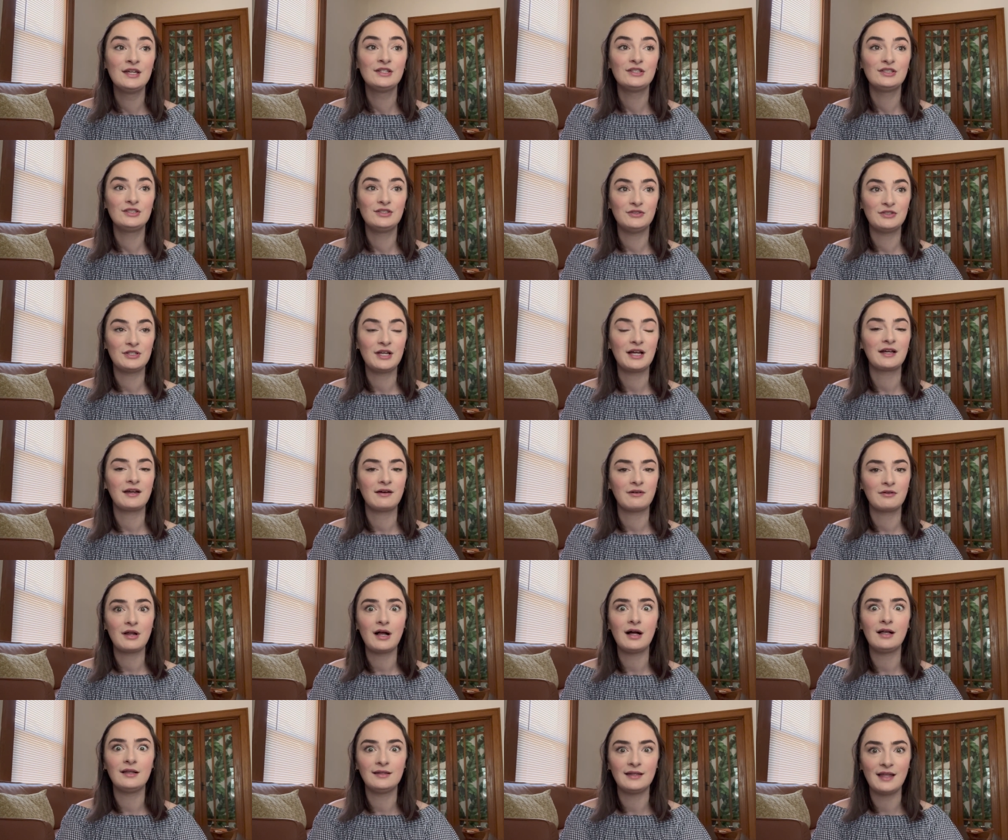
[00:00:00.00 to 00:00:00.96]
to check out
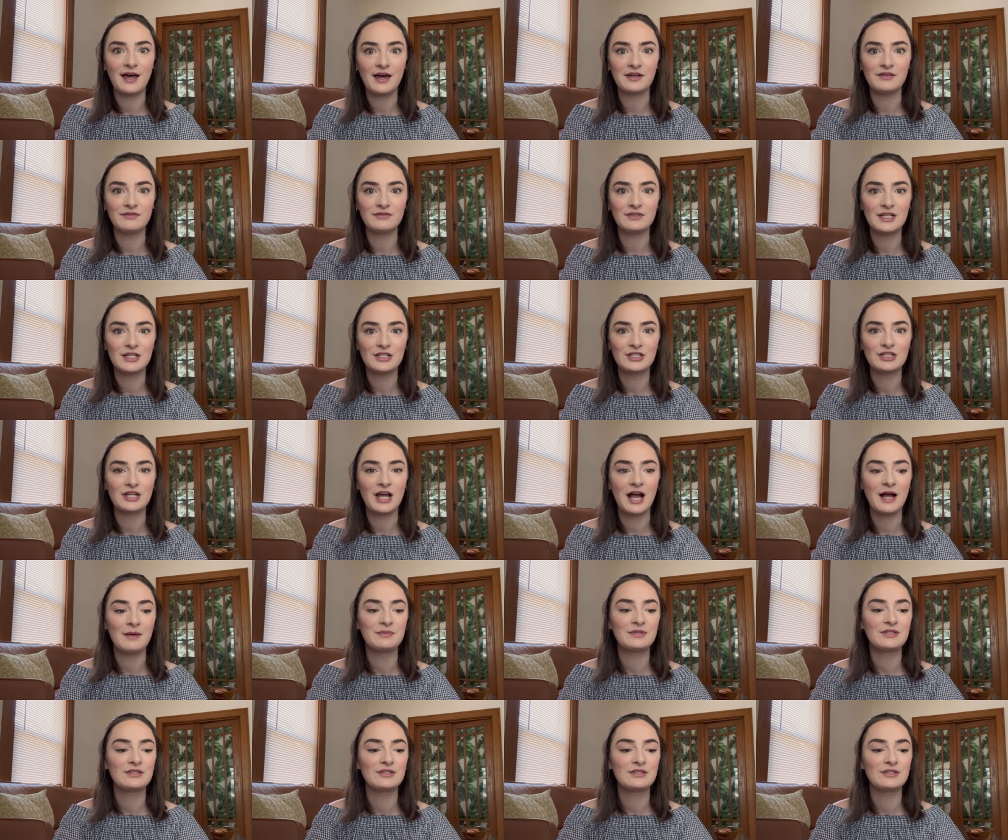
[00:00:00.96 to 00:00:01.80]
a lot of knit shops.